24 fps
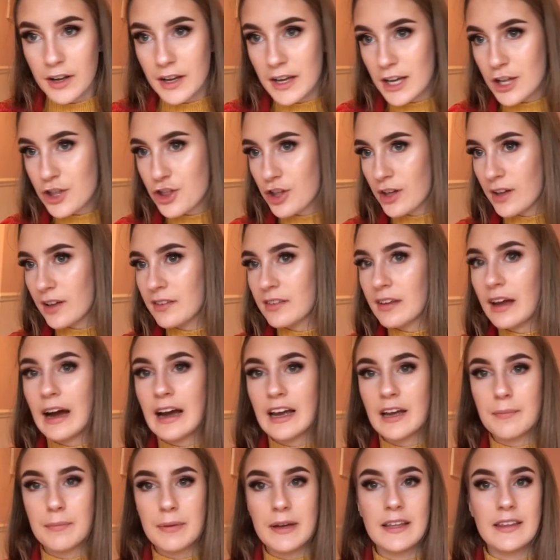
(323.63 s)
ages, I
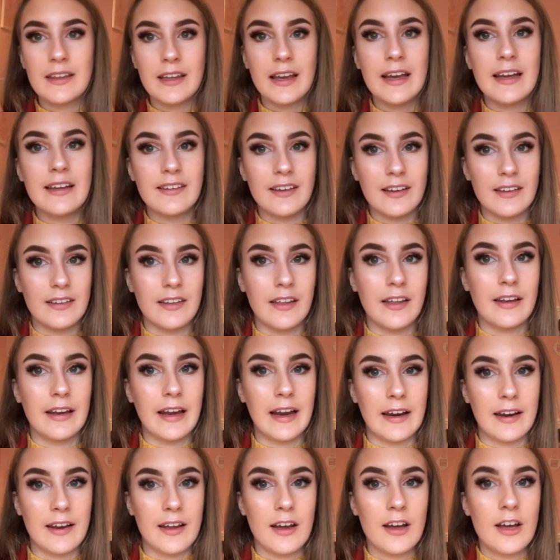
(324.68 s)
have been needing,
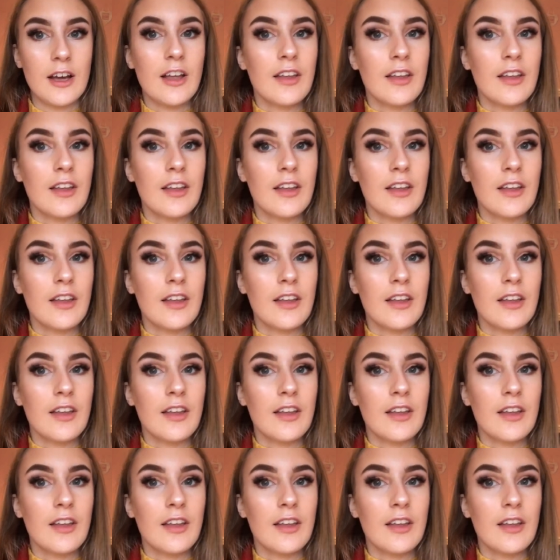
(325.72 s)
like,